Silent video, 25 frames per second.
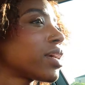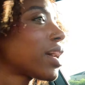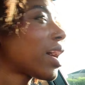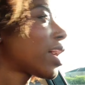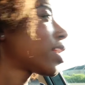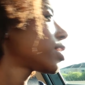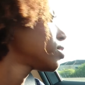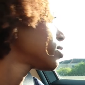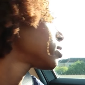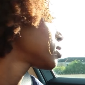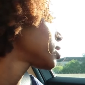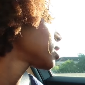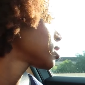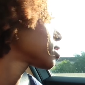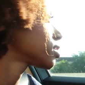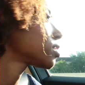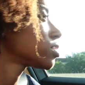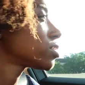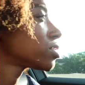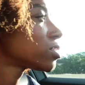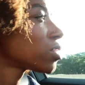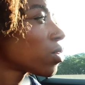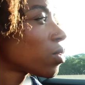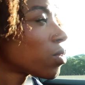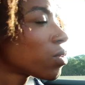How do you think
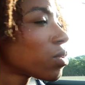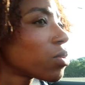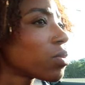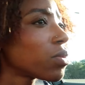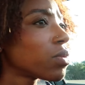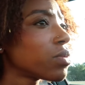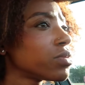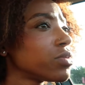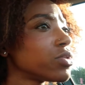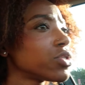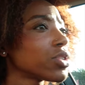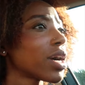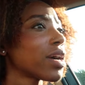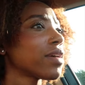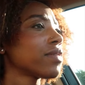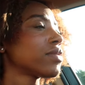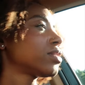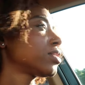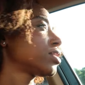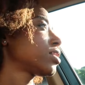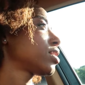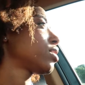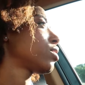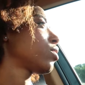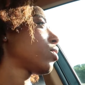this whole
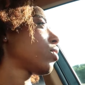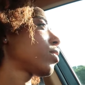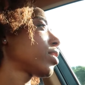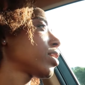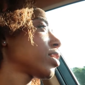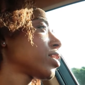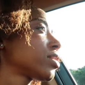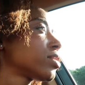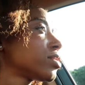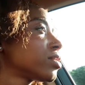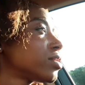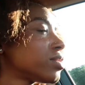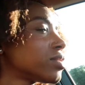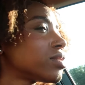driving thing works?